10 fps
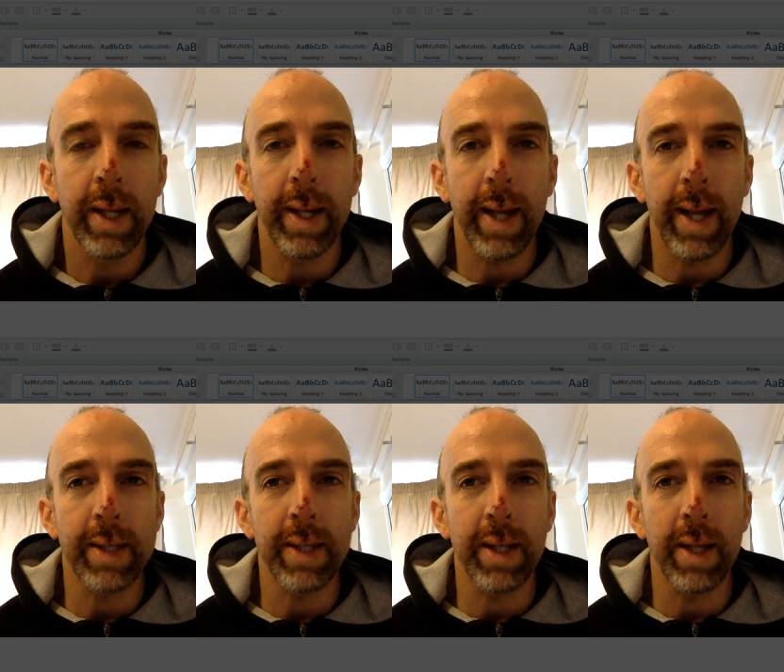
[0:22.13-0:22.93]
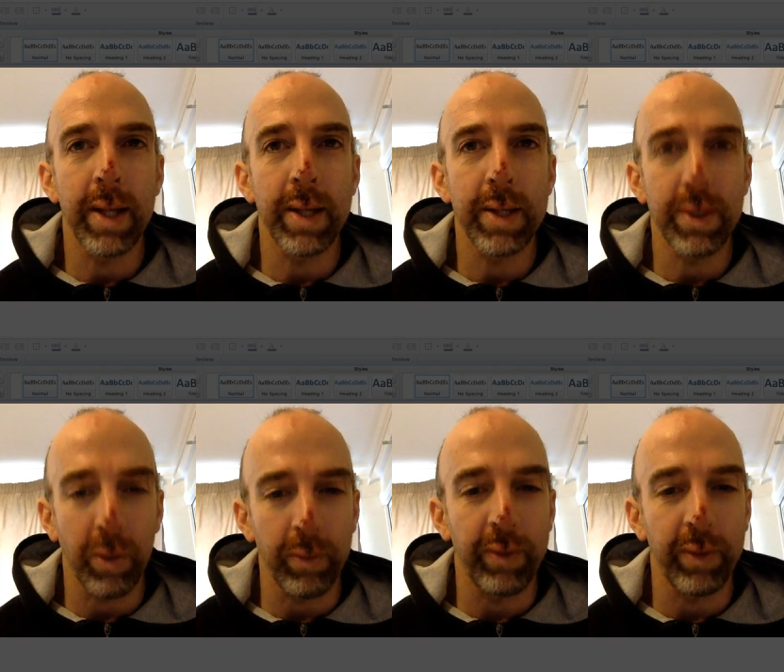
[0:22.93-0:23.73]
it has
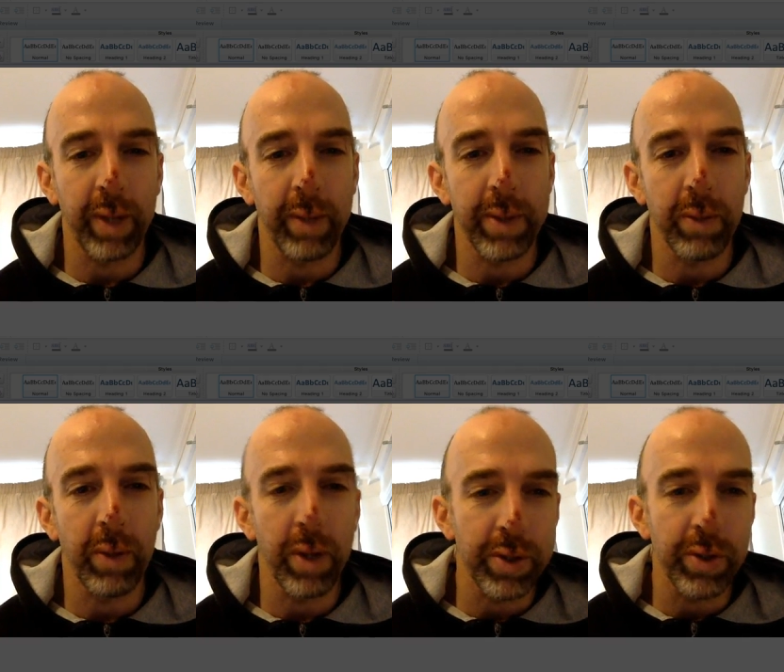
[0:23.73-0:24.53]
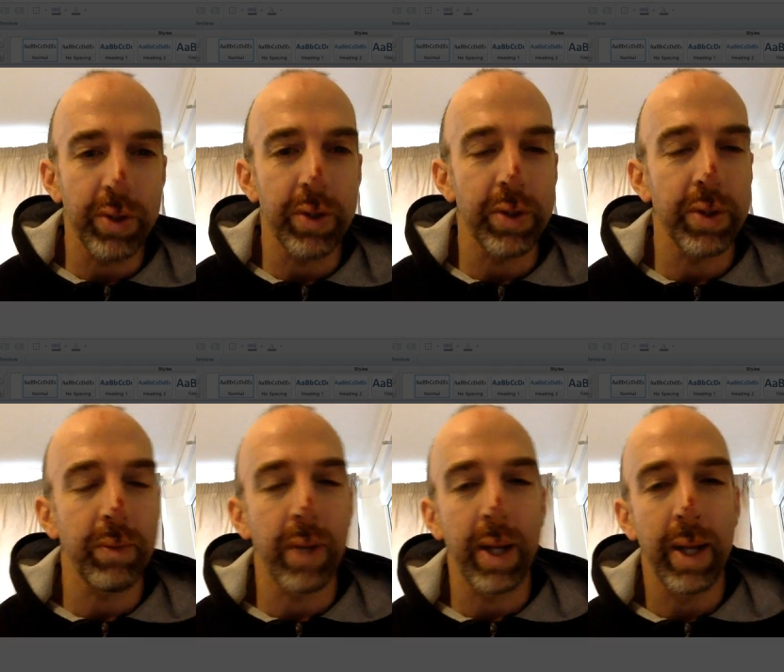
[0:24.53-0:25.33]
stopped me from coming to work due to
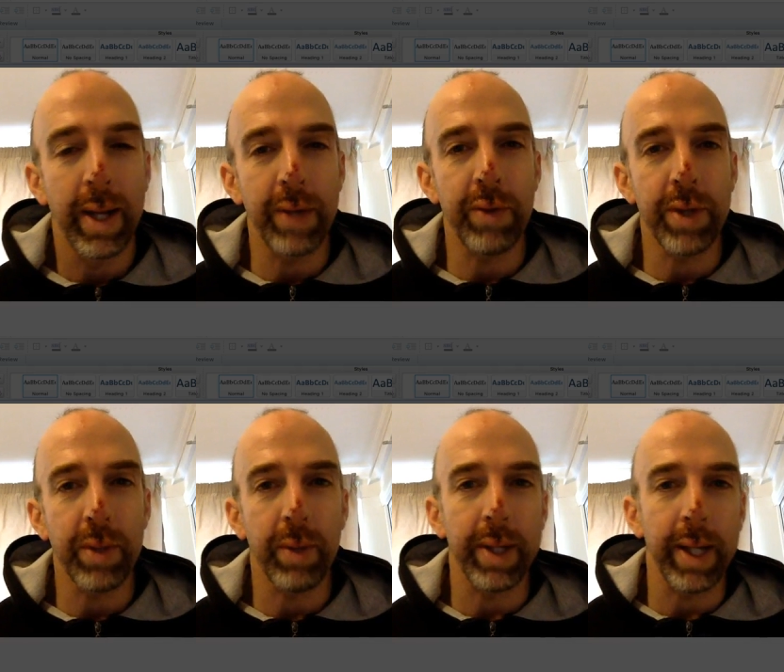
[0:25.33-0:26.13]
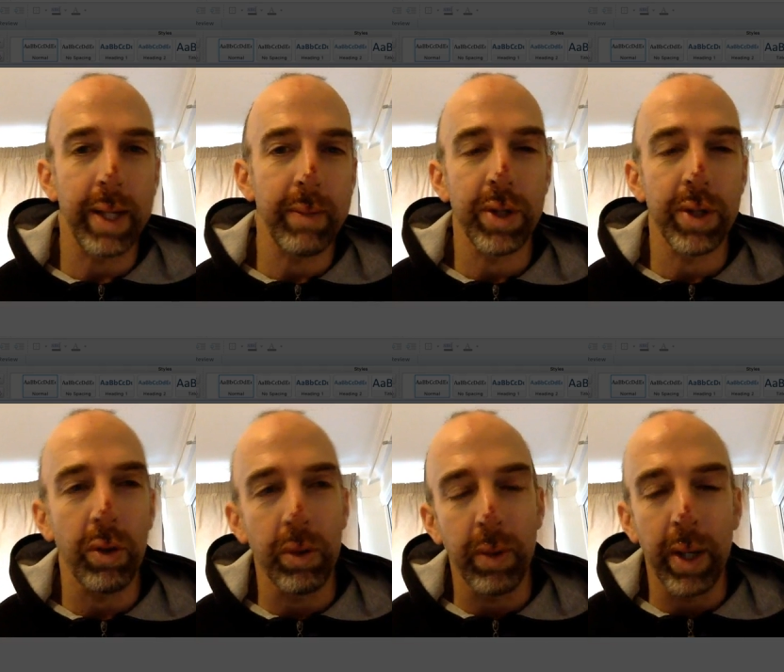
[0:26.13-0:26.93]
some injuries on my knee, my
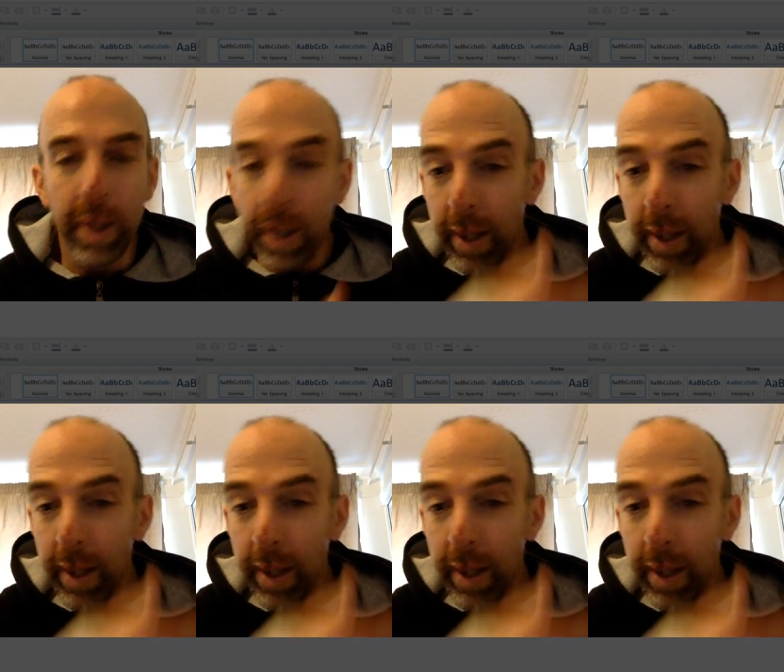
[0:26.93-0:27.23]
shoulder, my